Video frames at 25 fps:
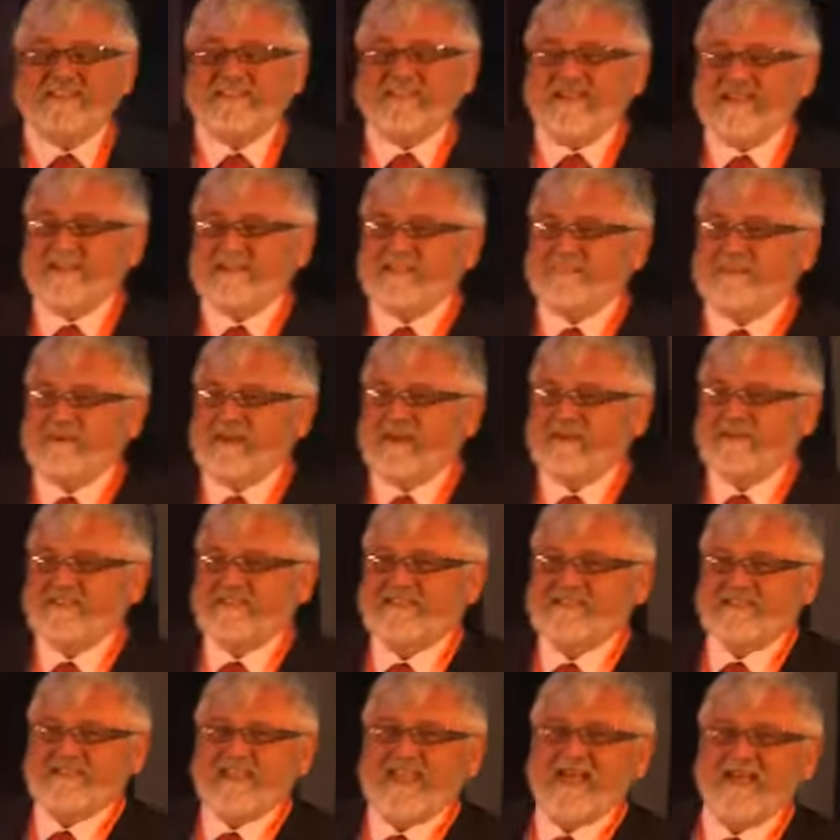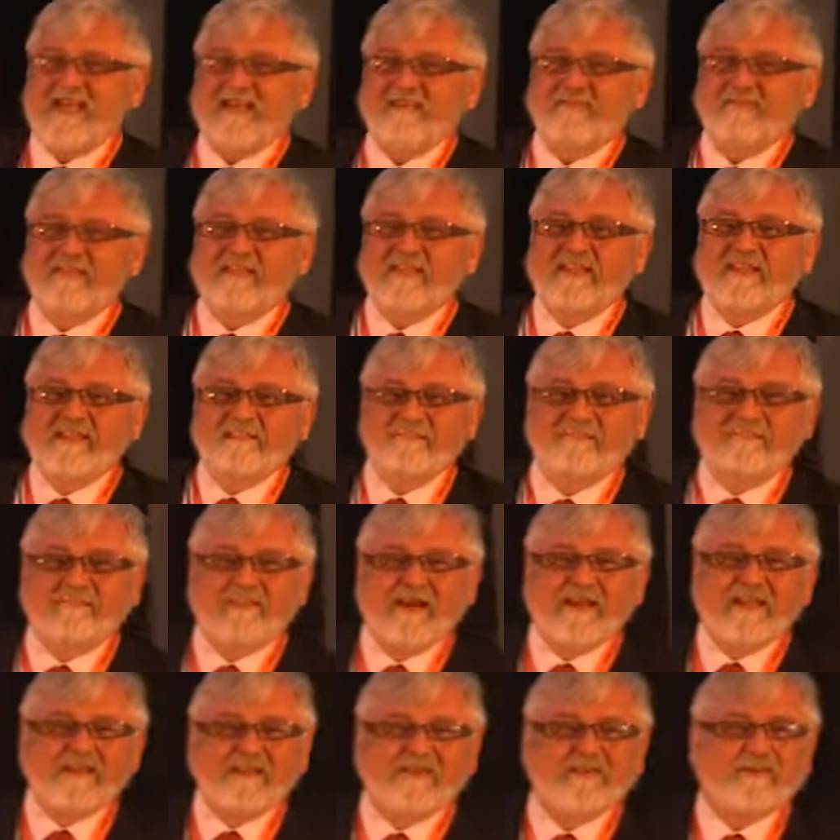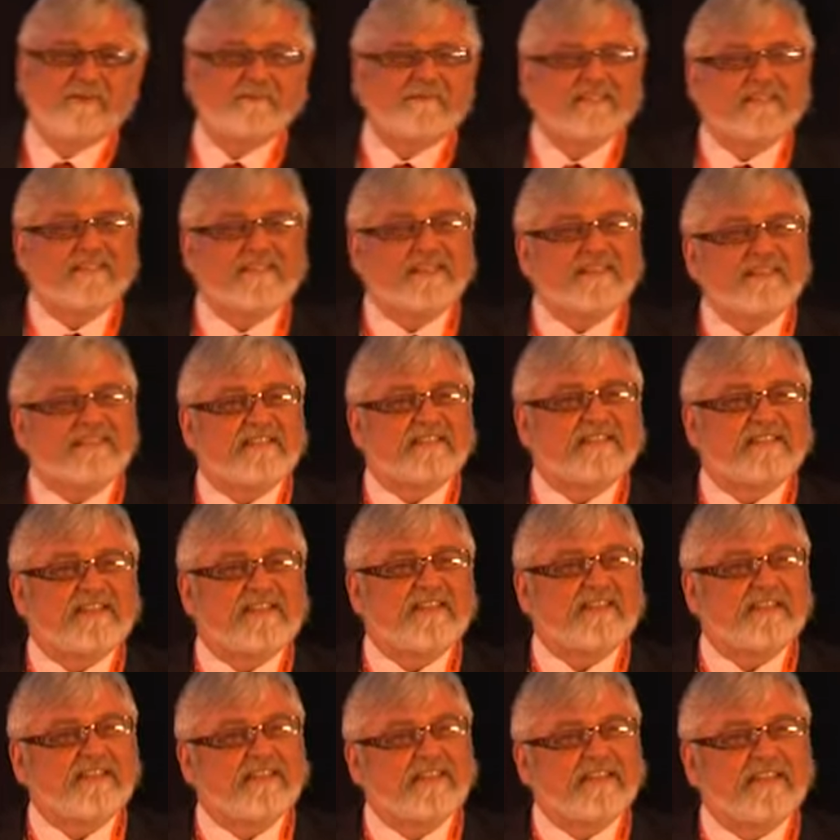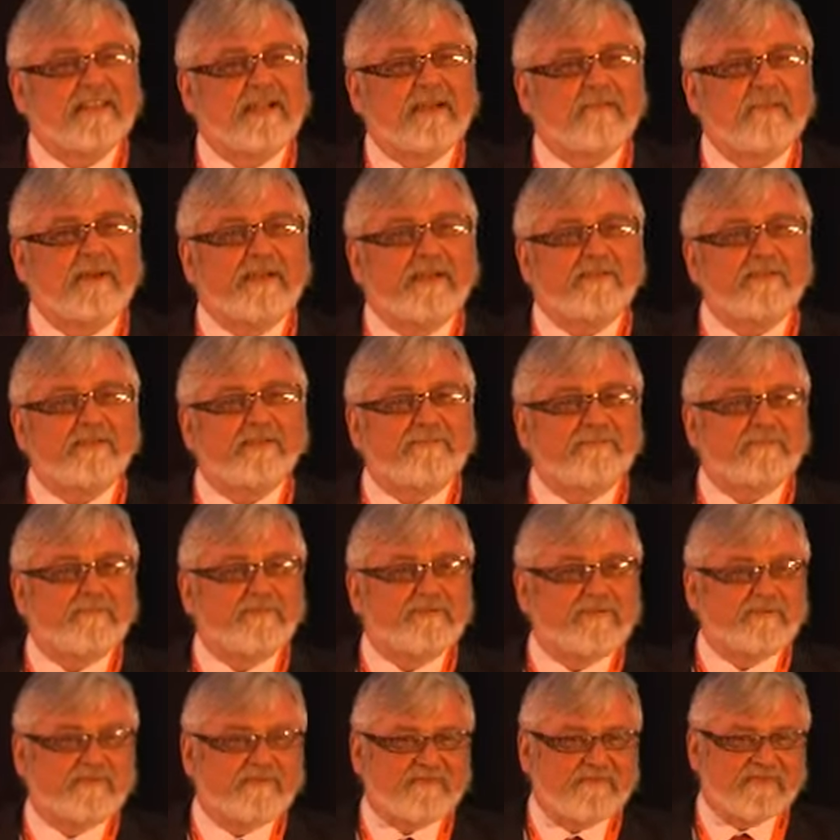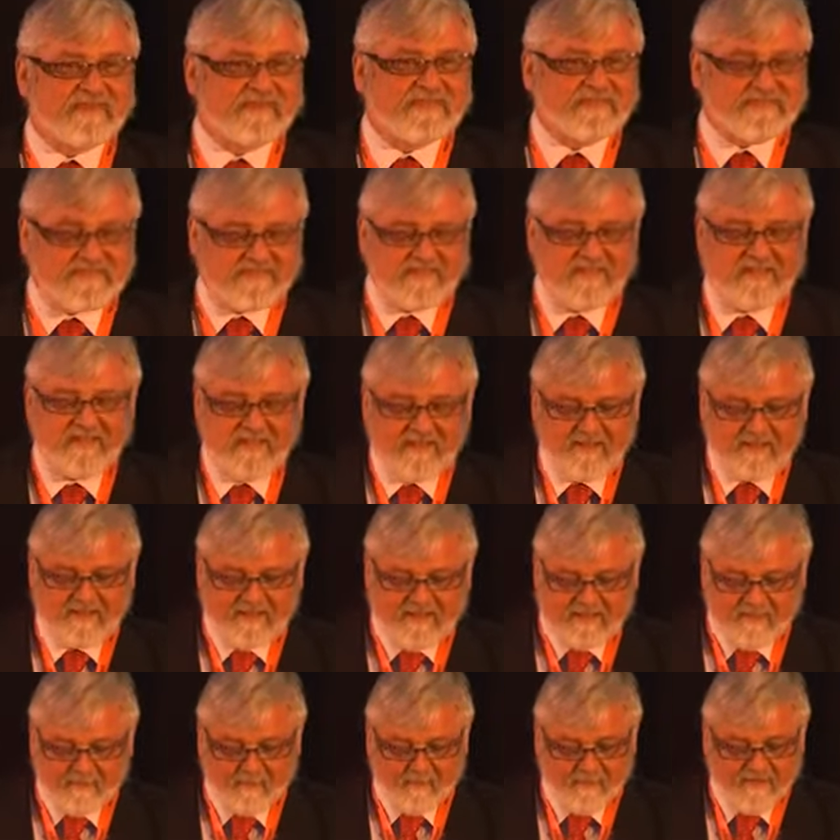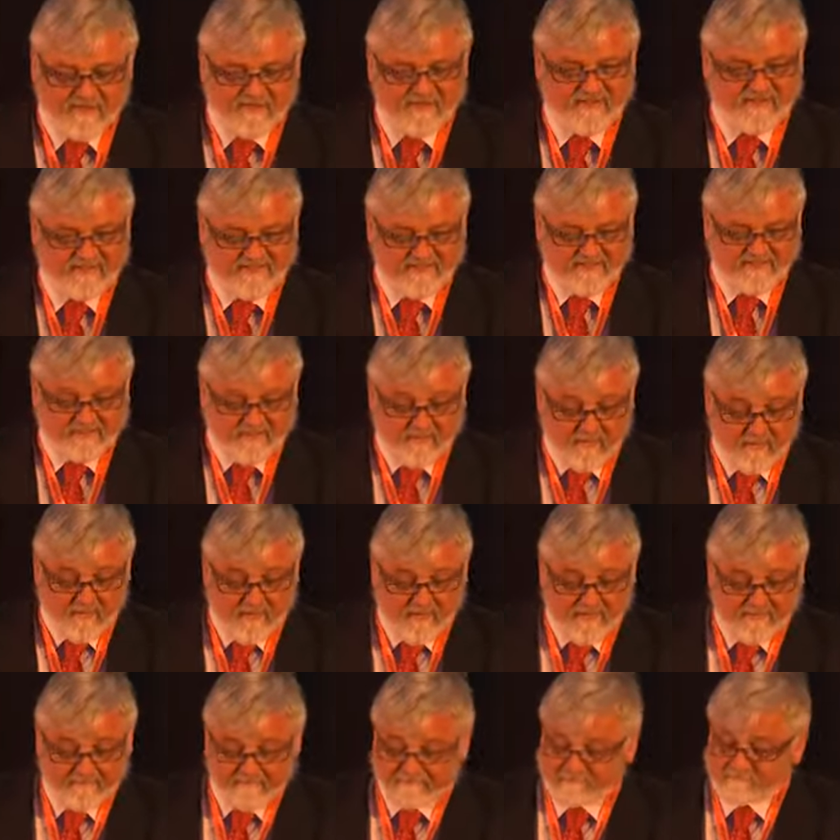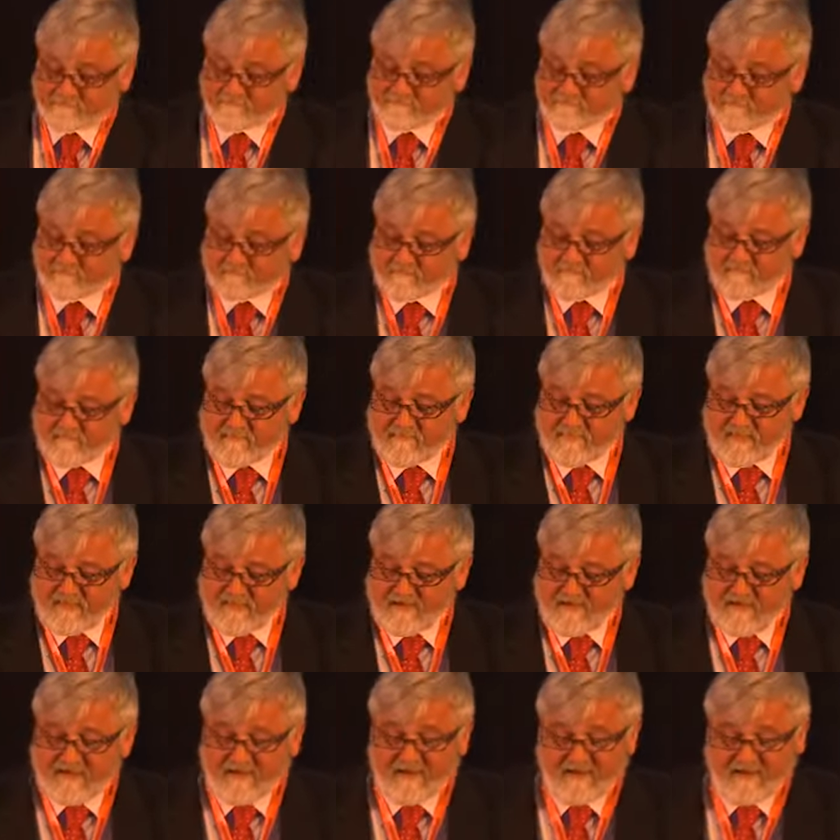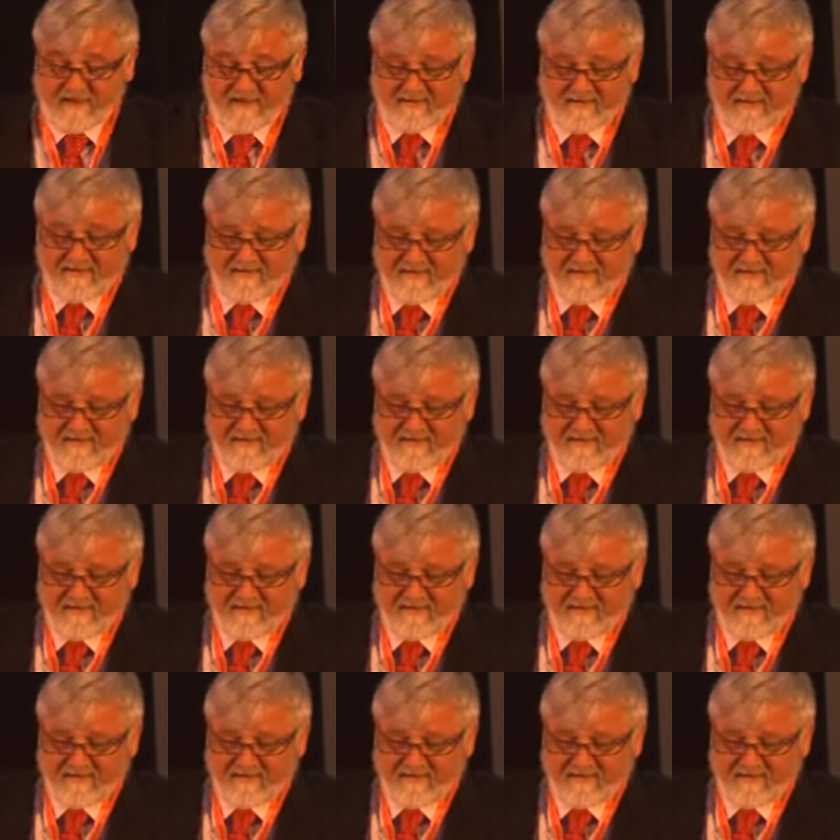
it icebergs? Uh, really, my job today is to say a little about the future of JISC and where JISC is going. Uh,